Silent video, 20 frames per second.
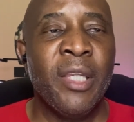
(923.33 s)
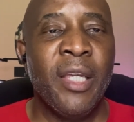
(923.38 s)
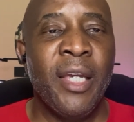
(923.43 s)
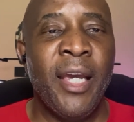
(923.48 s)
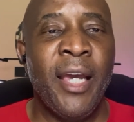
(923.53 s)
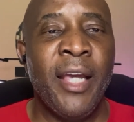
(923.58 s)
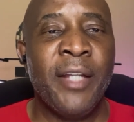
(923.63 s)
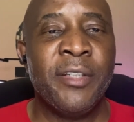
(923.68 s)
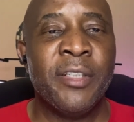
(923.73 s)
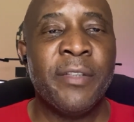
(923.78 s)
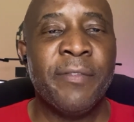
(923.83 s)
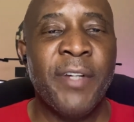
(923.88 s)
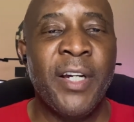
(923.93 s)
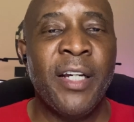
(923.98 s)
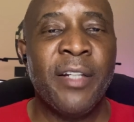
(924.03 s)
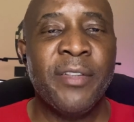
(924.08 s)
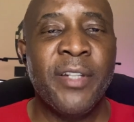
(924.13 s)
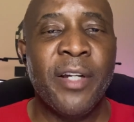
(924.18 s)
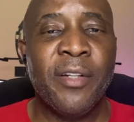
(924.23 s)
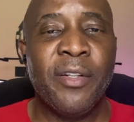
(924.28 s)
And just
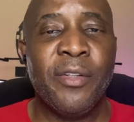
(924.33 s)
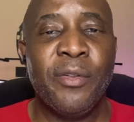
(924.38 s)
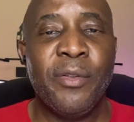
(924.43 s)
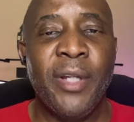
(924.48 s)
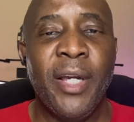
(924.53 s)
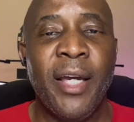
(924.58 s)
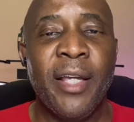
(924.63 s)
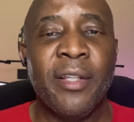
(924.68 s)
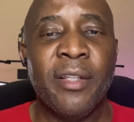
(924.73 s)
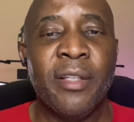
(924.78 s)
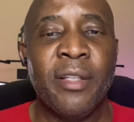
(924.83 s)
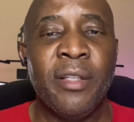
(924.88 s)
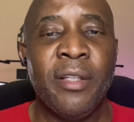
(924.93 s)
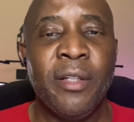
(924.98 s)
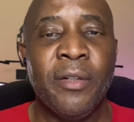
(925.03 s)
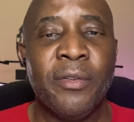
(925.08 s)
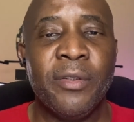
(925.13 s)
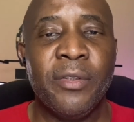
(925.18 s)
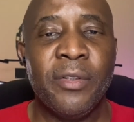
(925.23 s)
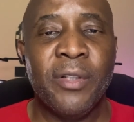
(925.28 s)
find time to do that,
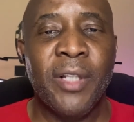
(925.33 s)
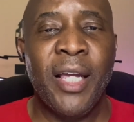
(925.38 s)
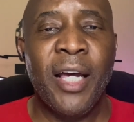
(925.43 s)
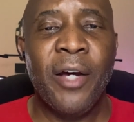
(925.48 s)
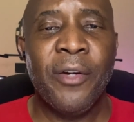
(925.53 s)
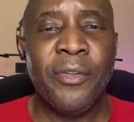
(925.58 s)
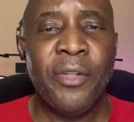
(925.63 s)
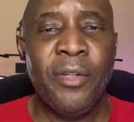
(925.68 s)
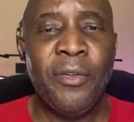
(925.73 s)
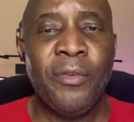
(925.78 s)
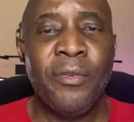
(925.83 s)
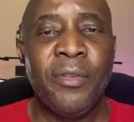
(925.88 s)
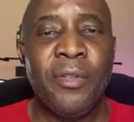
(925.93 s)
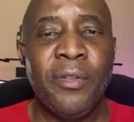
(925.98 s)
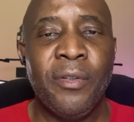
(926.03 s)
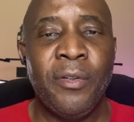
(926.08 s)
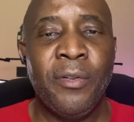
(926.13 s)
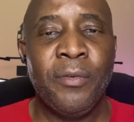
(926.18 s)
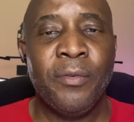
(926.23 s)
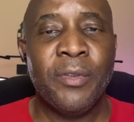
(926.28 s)
to allow you
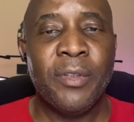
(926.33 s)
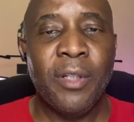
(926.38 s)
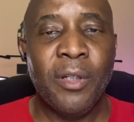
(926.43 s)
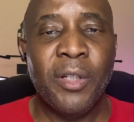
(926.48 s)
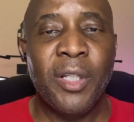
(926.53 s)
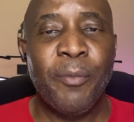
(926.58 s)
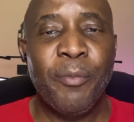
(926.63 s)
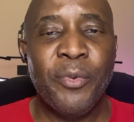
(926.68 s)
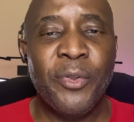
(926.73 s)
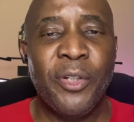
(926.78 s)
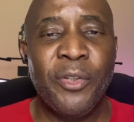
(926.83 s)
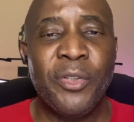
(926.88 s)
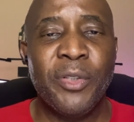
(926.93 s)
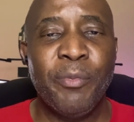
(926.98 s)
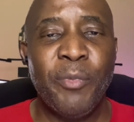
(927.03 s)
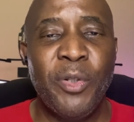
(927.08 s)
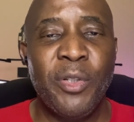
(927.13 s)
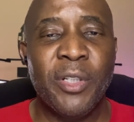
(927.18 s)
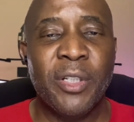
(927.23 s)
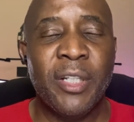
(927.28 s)
to slowly produce
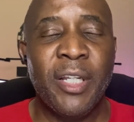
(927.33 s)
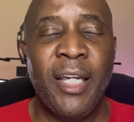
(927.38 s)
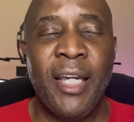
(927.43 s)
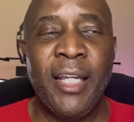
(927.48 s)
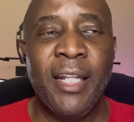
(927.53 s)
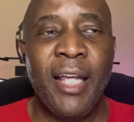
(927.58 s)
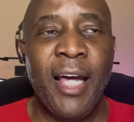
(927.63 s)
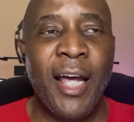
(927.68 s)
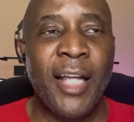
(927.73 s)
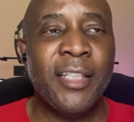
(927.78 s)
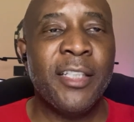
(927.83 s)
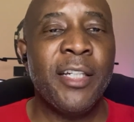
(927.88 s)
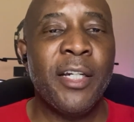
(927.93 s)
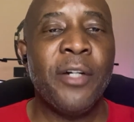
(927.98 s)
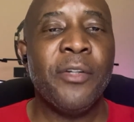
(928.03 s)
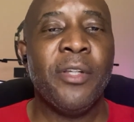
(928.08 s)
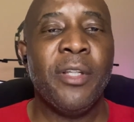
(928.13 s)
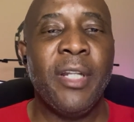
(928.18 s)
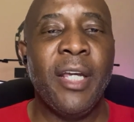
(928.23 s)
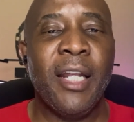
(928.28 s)
music. And I'll
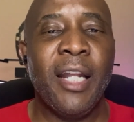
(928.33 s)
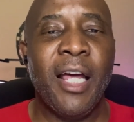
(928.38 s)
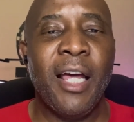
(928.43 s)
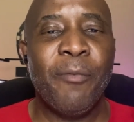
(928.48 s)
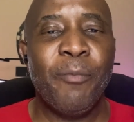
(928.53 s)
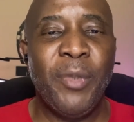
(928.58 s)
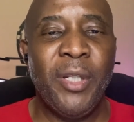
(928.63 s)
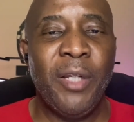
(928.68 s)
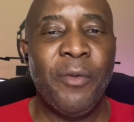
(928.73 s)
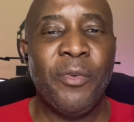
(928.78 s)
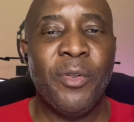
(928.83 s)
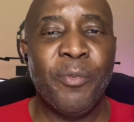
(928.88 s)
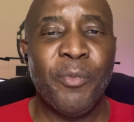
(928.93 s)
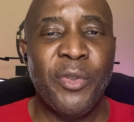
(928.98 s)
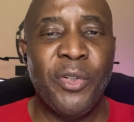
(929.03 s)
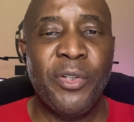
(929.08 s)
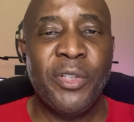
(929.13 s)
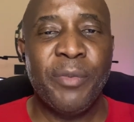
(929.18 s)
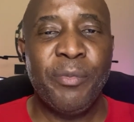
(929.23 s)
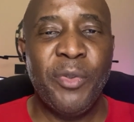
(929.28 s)
tell you that I've been able to
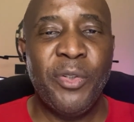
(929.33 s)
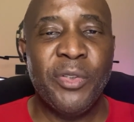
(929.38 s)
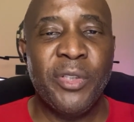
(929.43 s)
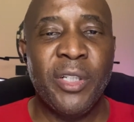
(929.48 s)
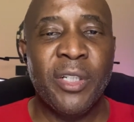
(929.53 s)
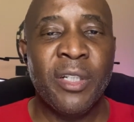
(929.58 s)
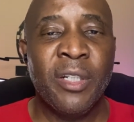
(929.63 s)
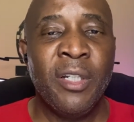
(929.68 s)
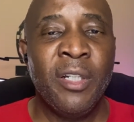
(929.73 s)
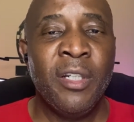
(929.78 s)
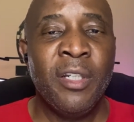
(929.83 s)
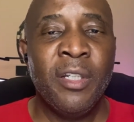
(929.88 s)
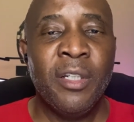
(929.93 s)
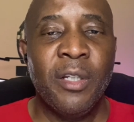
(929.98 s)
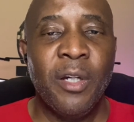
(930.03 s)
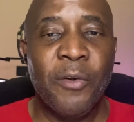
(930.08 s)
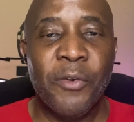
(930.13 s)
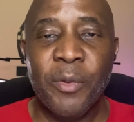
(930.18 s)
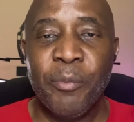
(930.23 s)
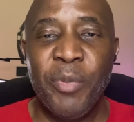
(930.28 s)
produce music
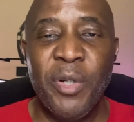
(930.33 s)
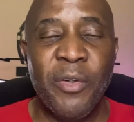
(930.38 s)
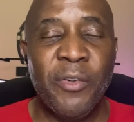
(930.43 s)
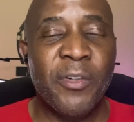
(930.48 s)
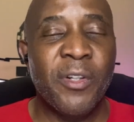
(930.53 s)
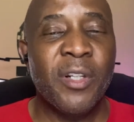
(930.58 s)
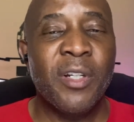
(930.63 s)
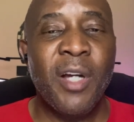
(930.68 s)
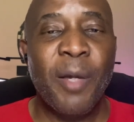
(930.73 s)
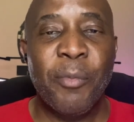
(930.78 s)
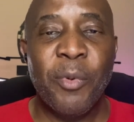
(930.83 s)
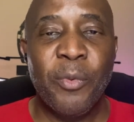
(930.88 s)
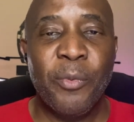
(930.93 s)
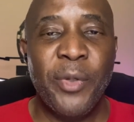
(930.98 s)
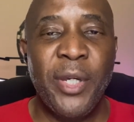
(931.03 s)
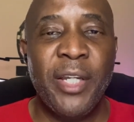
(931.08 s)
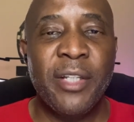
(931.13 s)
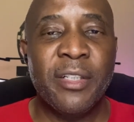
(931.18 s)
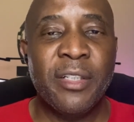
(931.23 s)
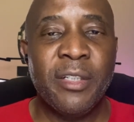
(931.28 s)
for a period of a couple of
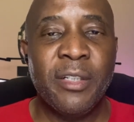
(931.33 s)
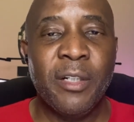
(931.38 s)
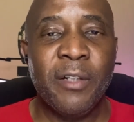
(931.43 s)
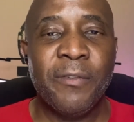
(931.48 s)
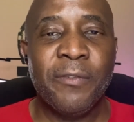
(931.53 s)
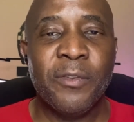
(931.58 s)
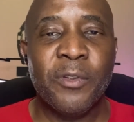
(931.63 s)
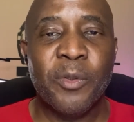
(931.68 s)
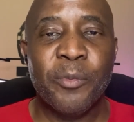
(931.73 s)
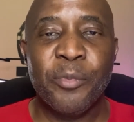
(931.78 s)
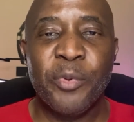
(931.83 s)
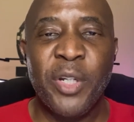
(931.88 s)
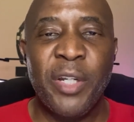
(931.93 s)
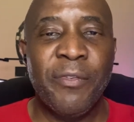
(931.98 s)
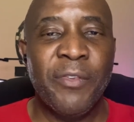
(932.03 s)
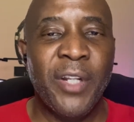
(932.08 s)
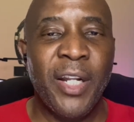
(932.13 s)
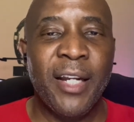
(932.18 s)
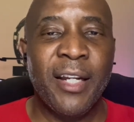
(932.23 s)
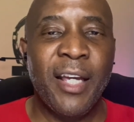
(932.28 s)
weeks, for a
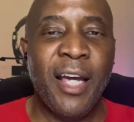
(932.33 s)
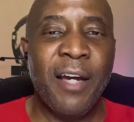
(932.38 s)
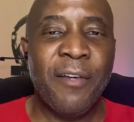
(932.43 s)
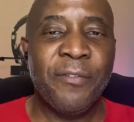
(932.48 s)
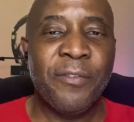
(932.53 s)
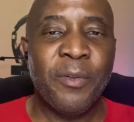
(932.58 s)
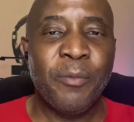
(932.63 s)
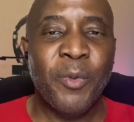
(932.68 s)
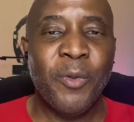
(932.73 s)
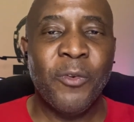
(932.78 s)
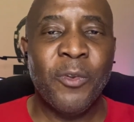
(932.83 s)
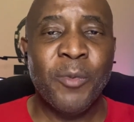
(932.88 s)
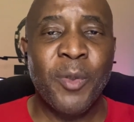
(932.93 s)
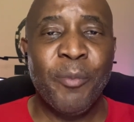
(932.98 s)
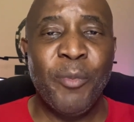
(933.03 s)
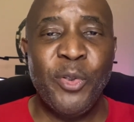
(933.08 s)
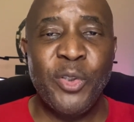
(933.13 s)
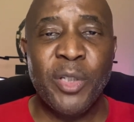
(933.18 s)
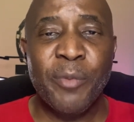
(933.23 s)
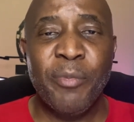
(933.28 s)
brief that I got from one of
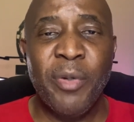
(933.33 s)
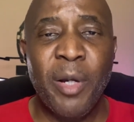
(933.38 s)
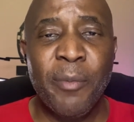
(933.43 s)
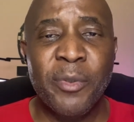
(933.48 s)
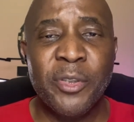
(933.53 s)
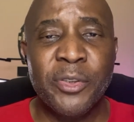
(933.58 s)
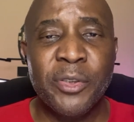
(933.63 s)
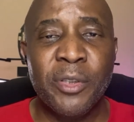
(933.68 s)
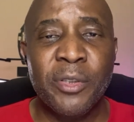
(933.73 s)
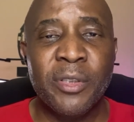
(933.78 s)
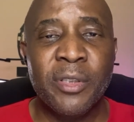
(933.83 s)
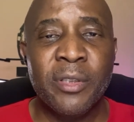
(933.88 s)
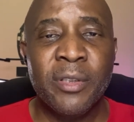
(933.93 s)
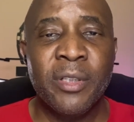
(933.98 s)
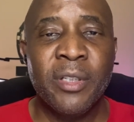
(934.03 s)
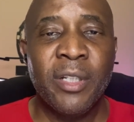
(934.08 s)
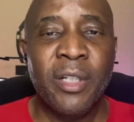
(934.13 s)
my music publishers.